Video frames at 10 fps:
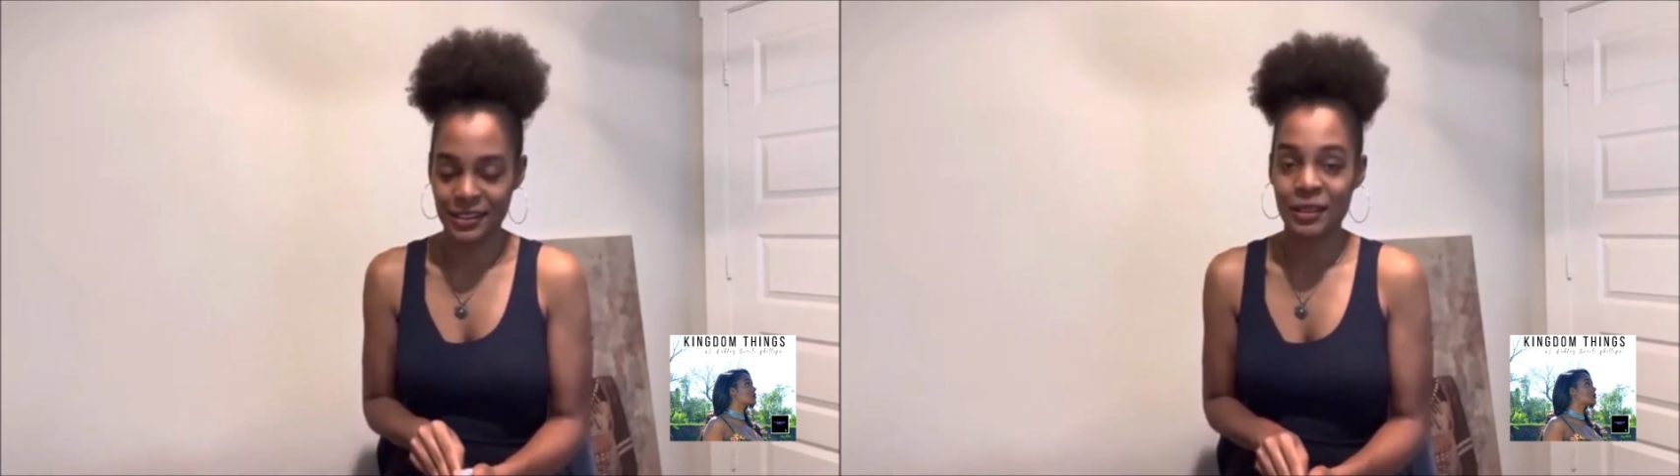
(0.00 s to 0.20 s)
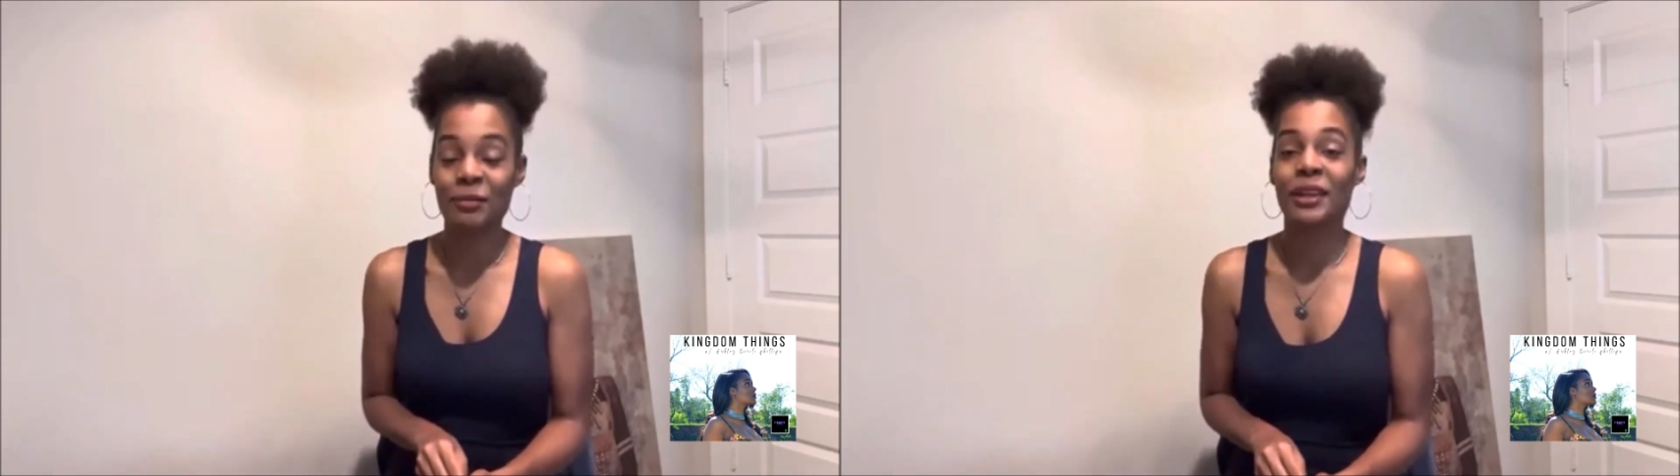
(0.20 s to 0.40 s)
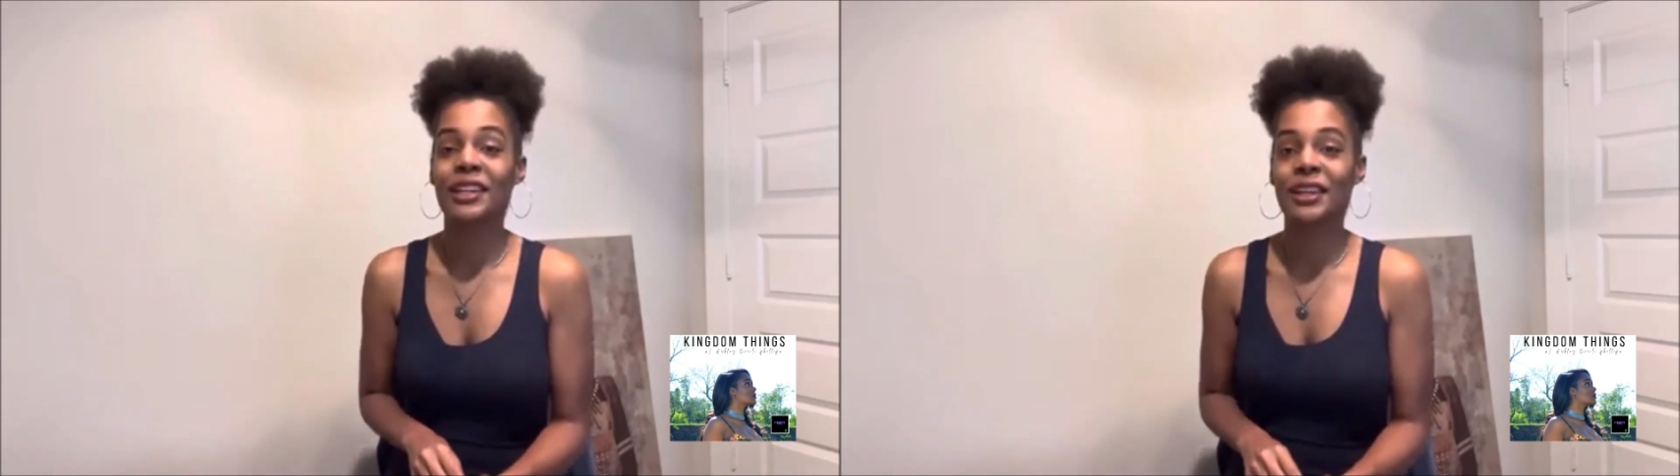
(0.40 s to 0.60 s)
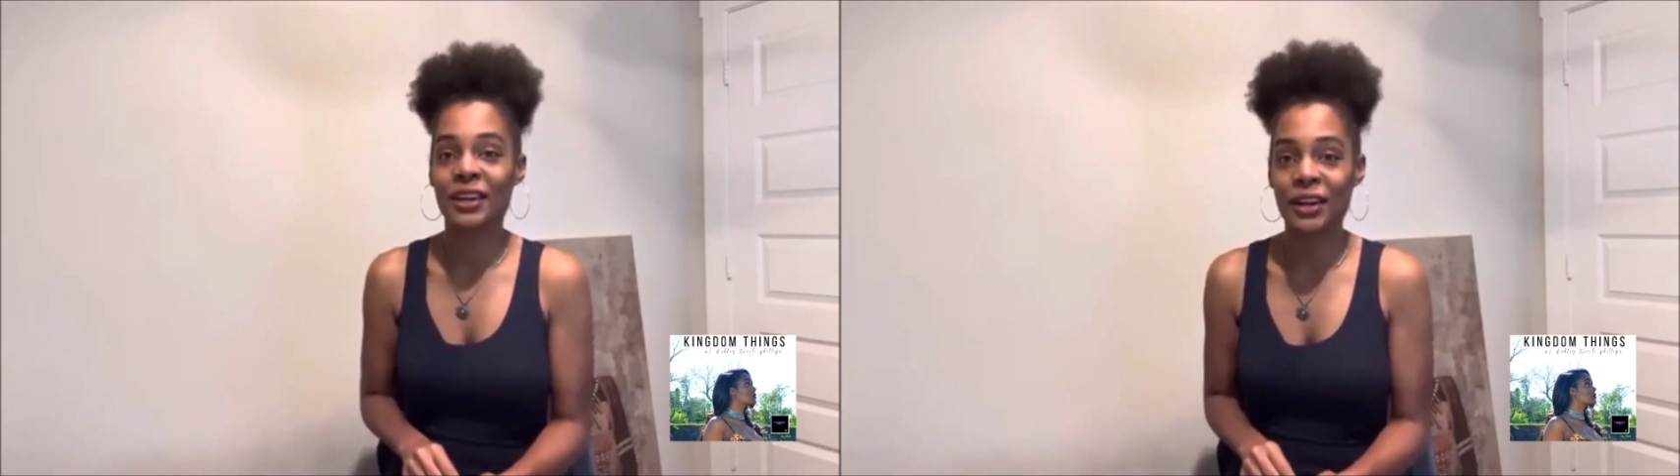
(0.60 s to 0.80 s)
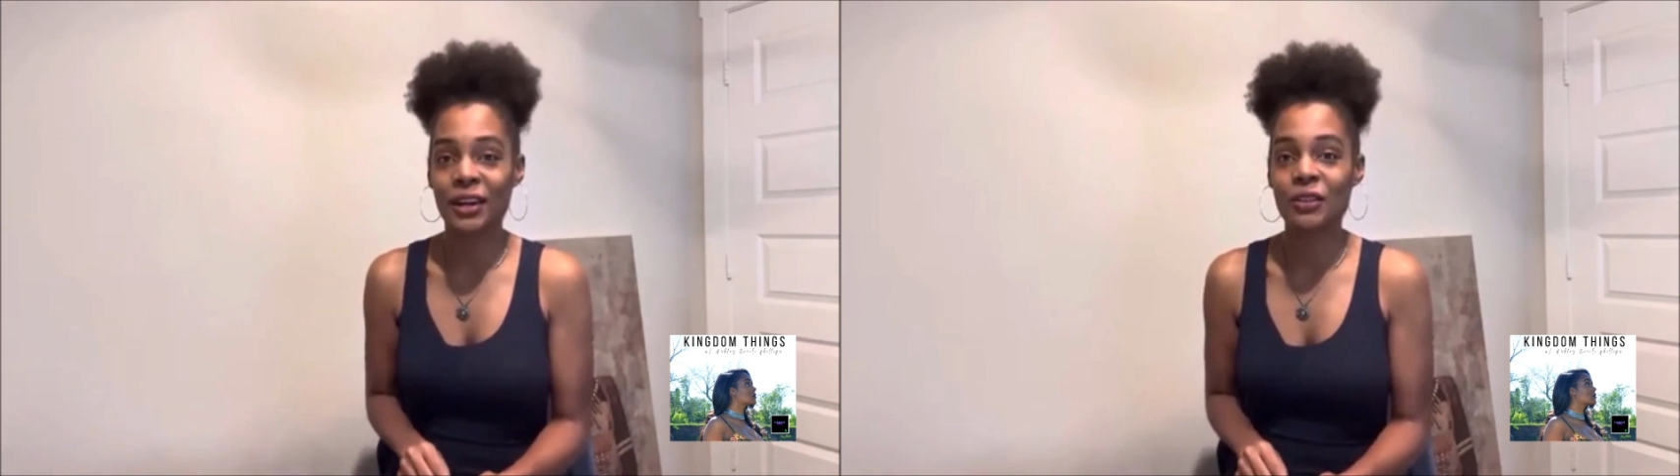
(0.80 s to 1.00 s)
Many are
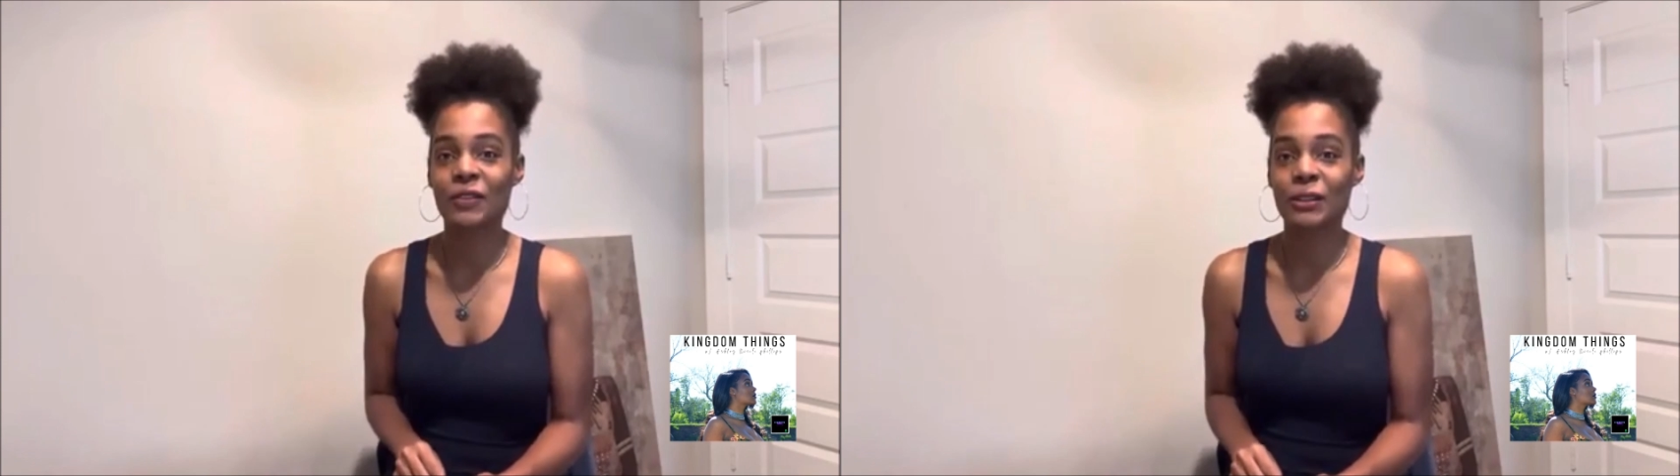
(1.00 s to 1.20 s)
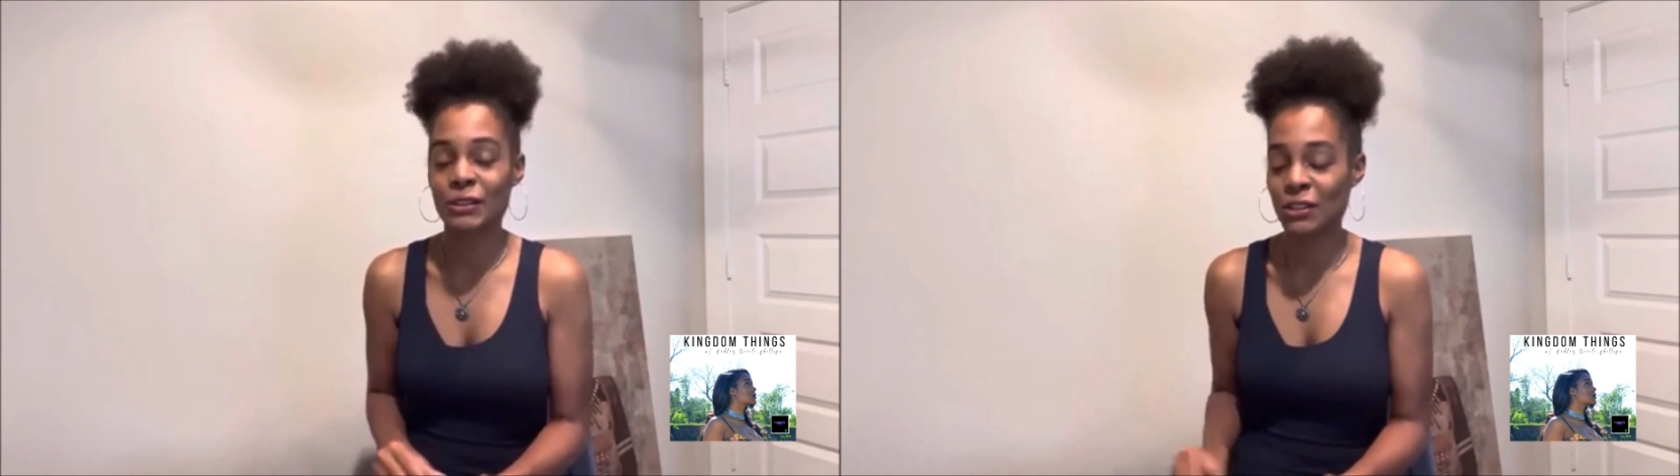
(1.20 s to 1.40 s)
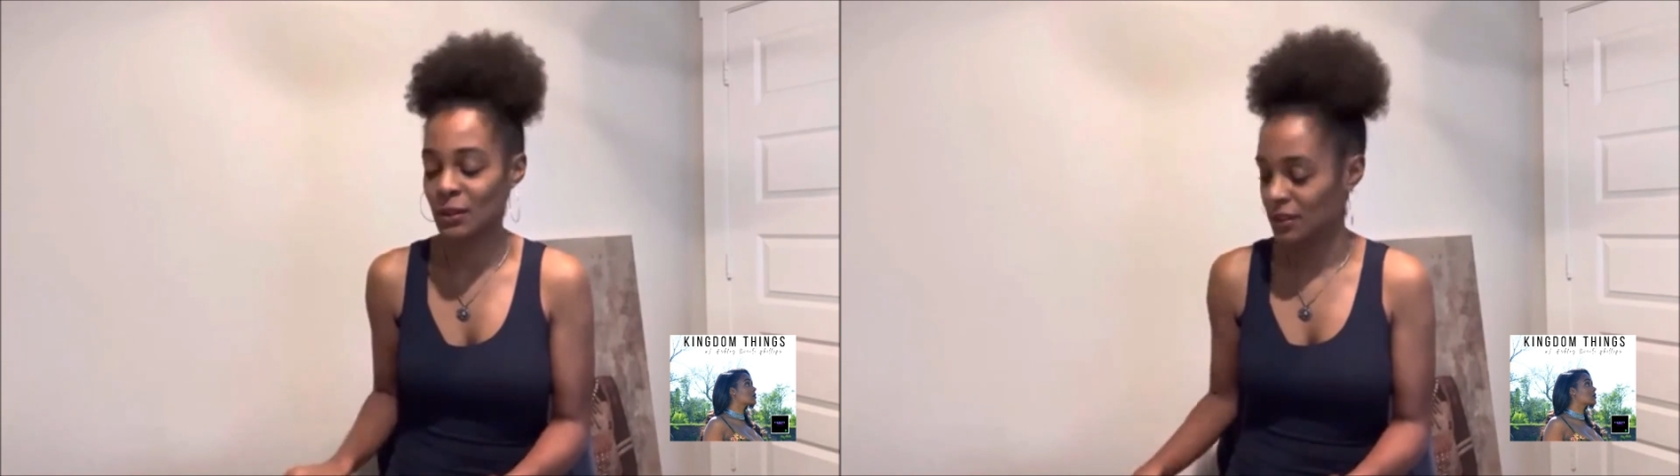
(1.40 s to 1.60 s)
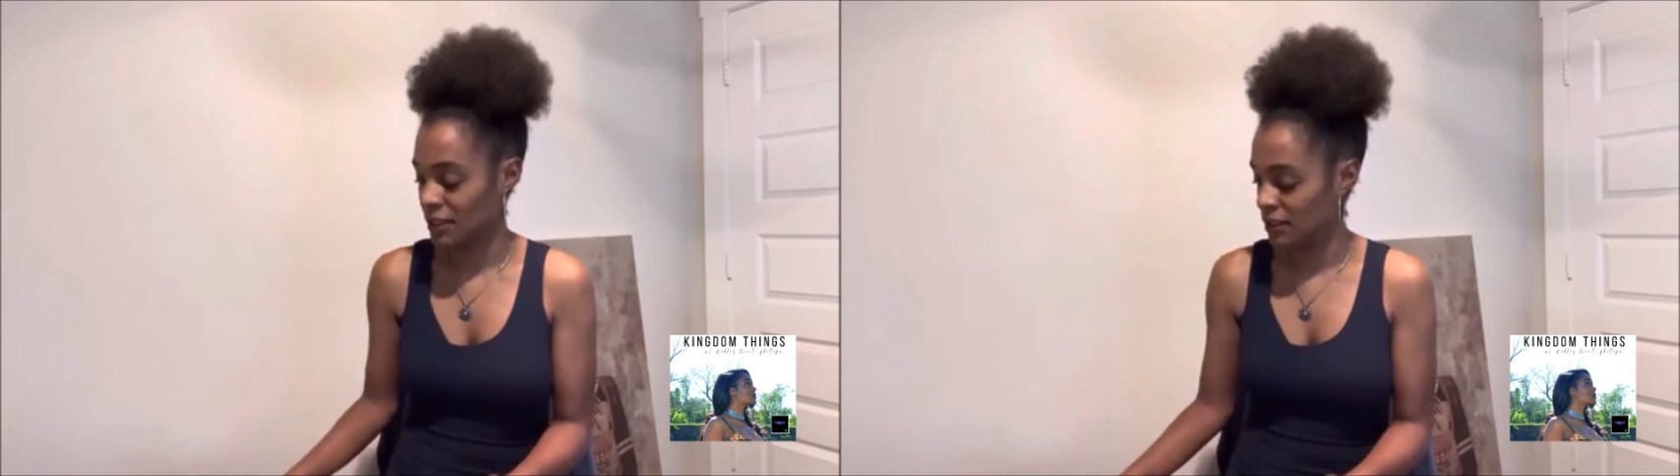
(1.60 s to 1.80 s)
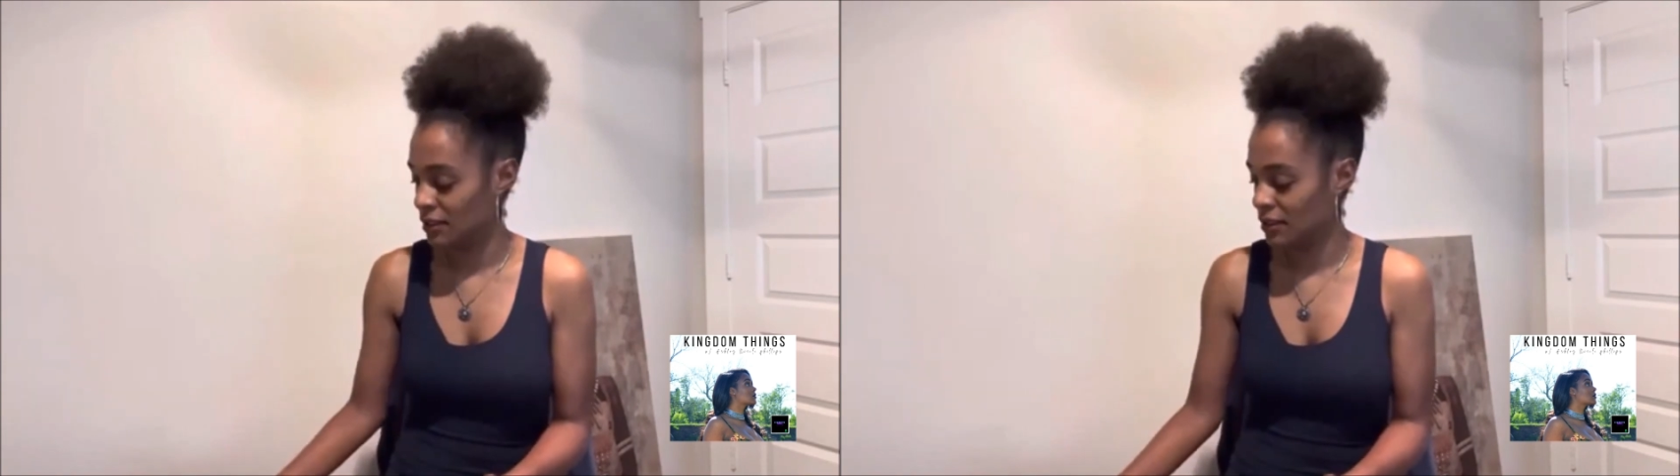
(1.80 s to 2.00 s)
called, few are chosen.